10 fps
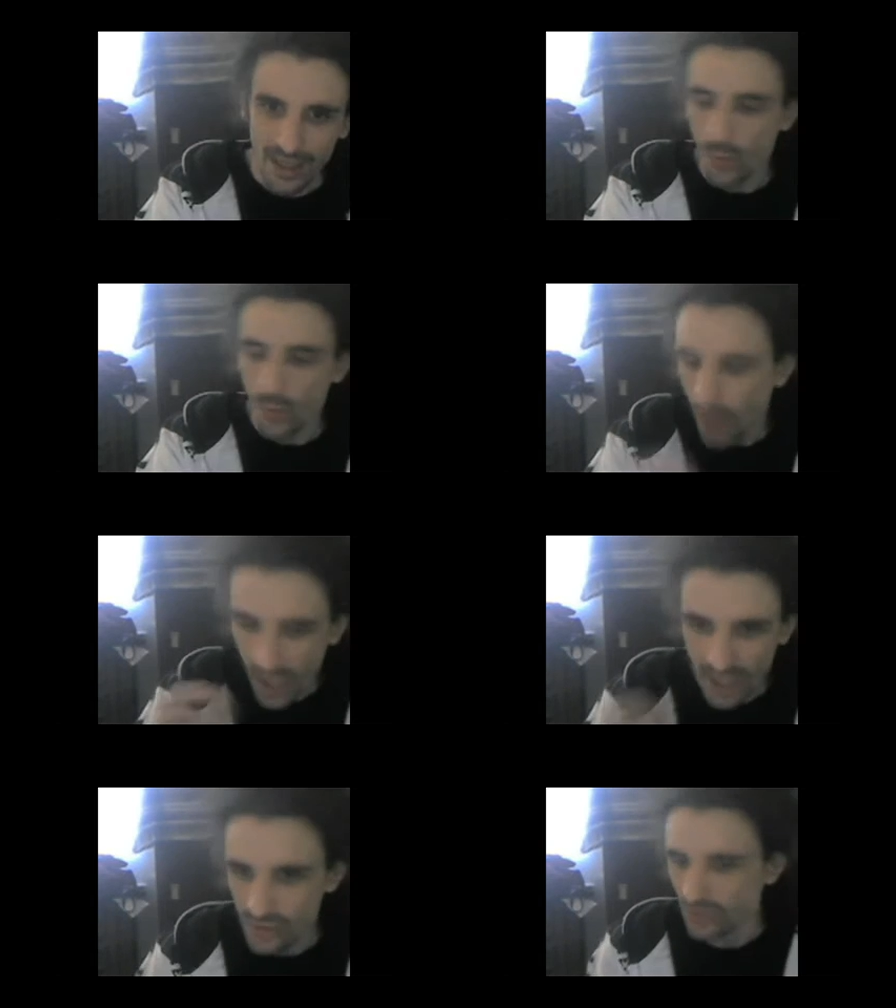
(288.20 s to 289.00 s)
should
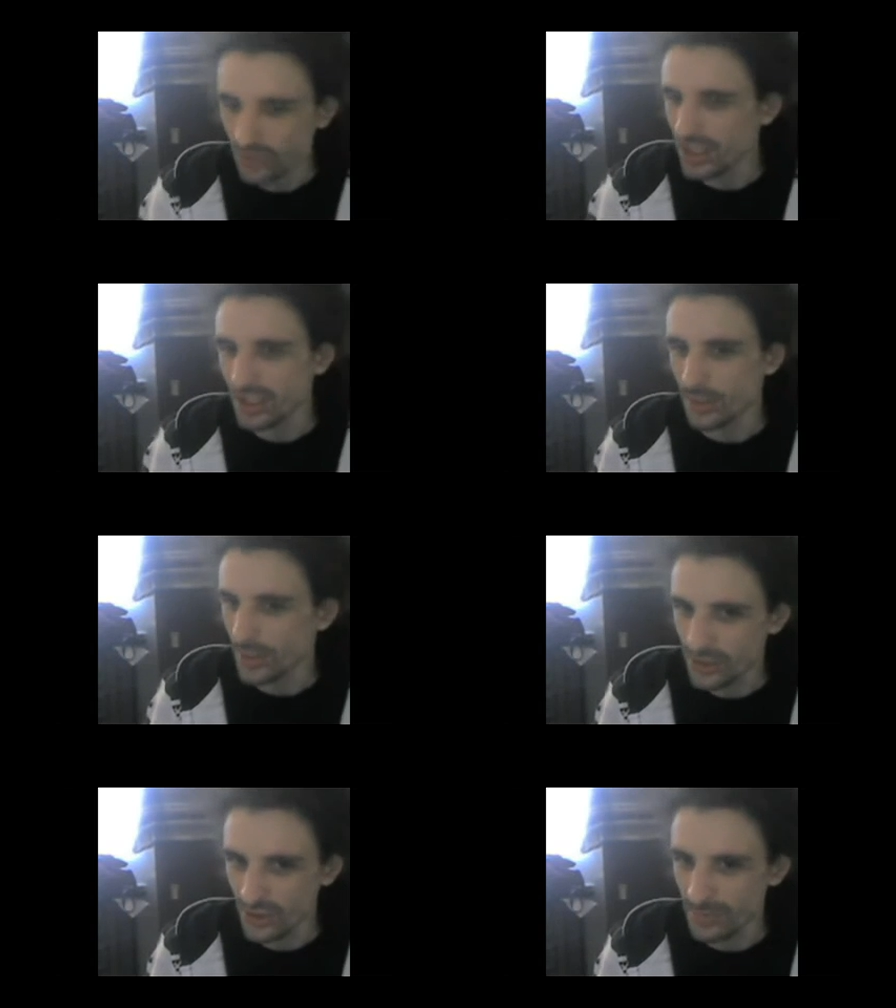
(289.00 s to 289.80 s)
these questions
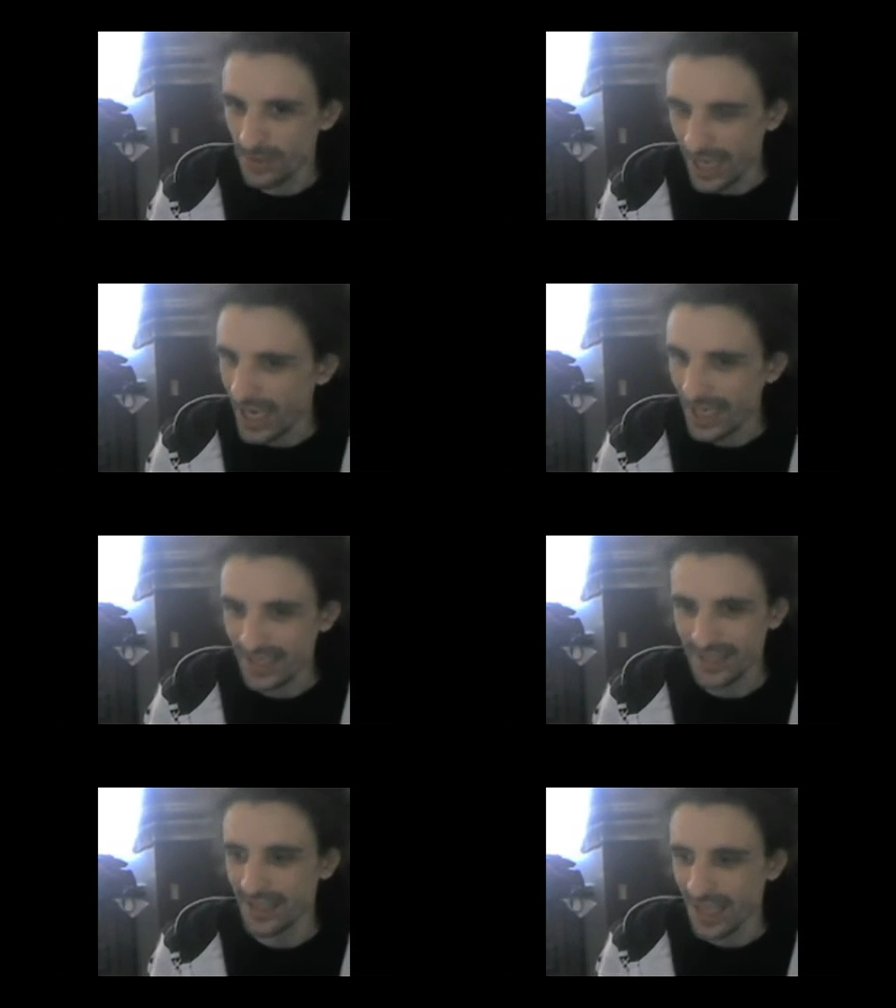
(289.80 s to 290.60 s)
be asked and
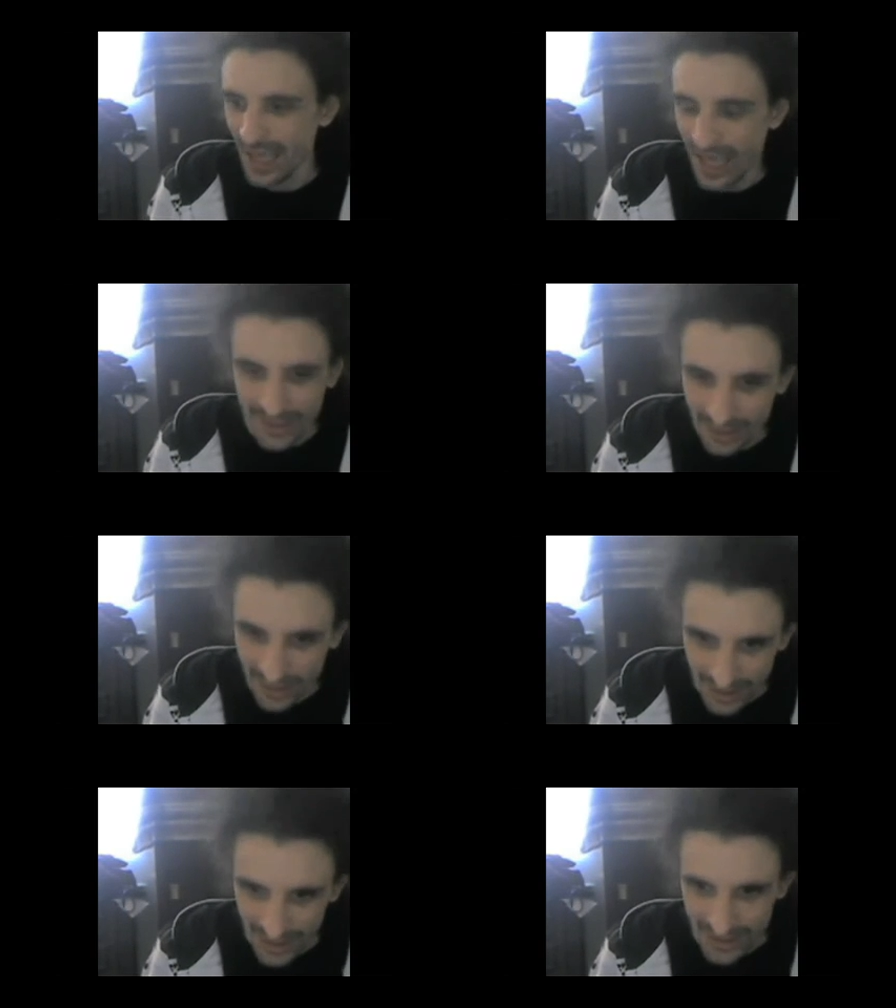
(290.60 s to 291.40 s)

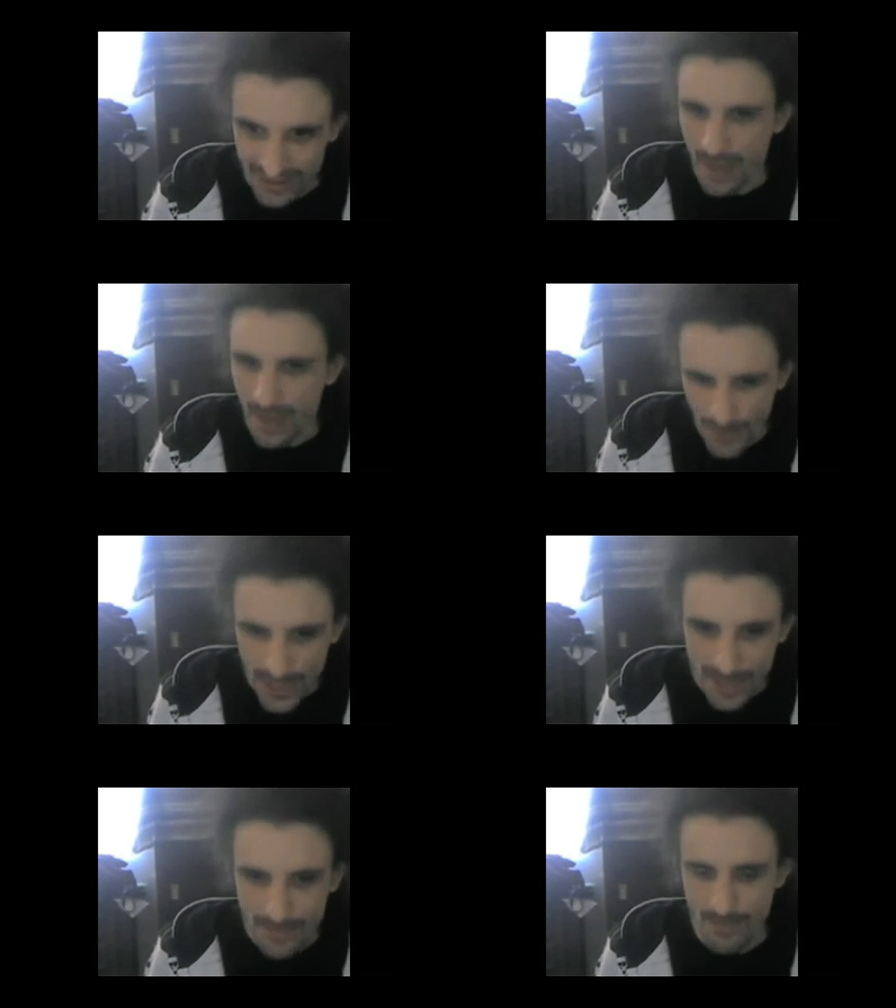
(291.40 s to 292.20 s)
analysed?
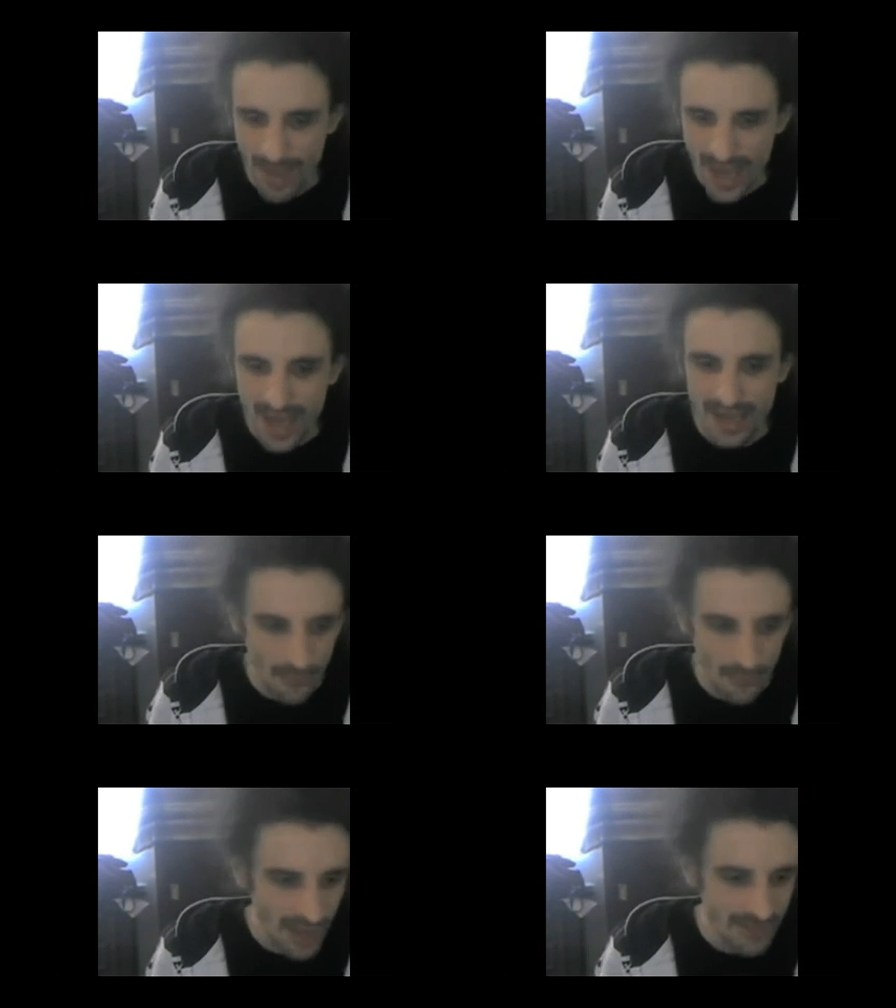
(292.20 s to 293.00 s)
men rape
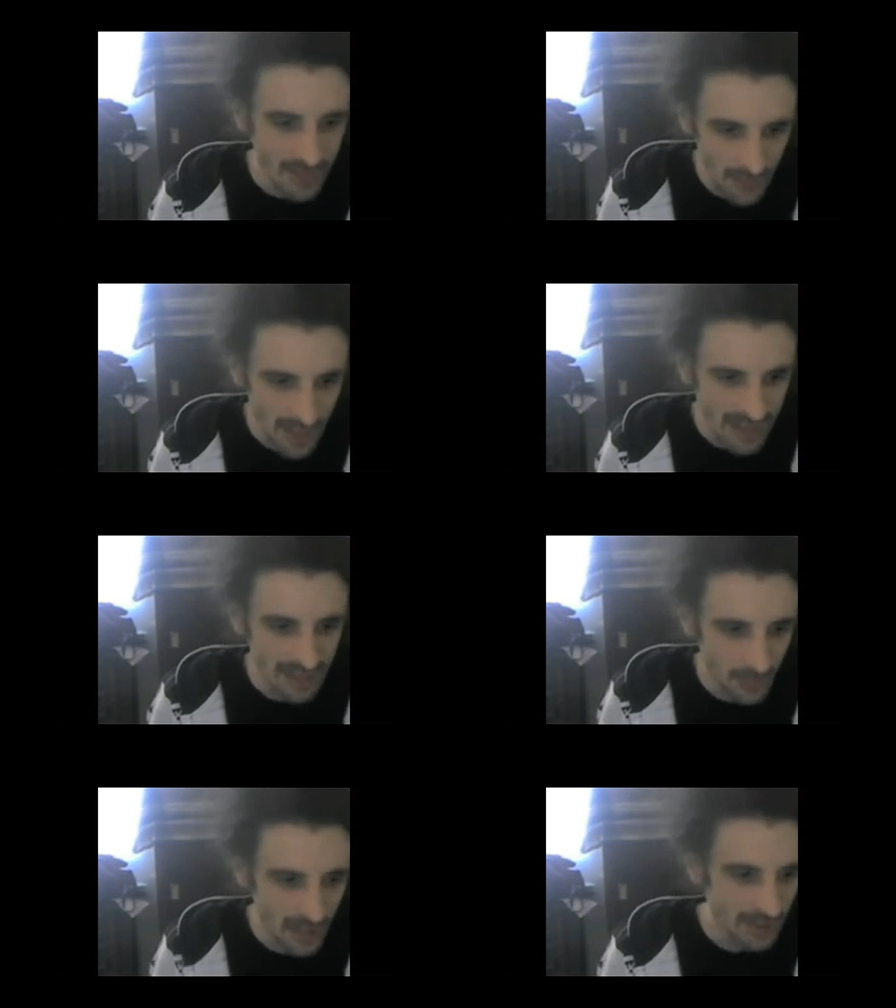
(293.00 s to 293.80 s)
women,
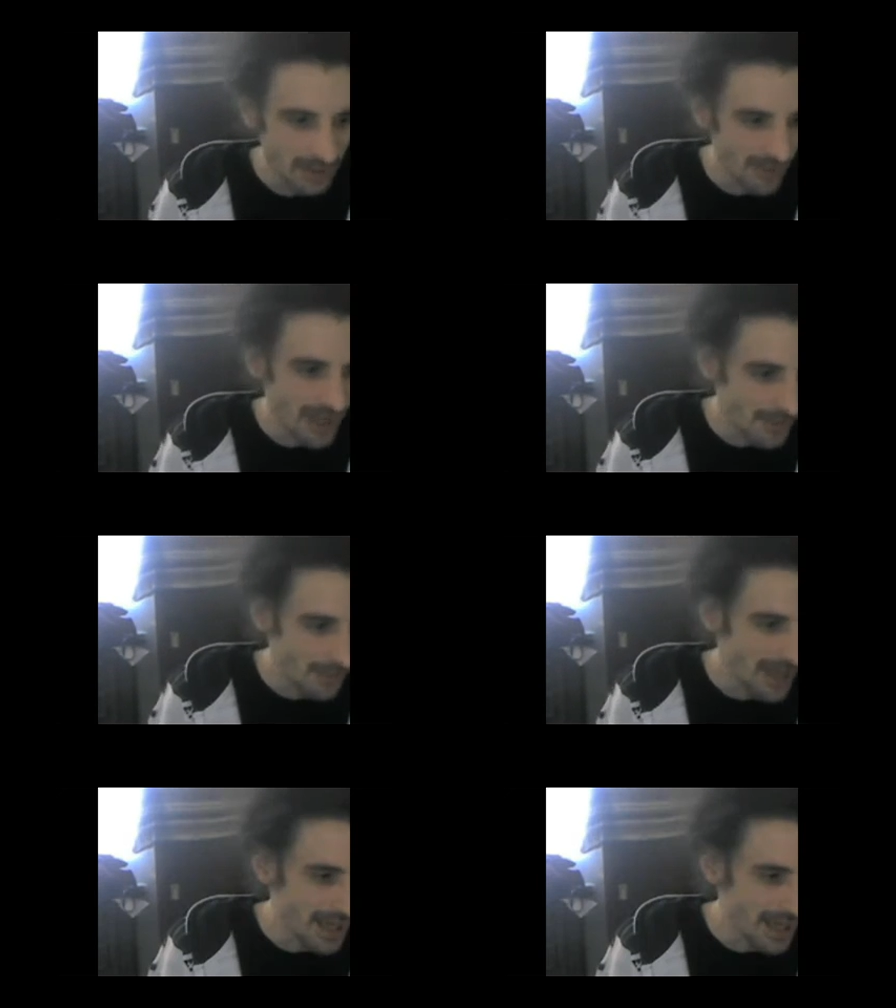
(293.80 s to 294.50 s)
women rape men, women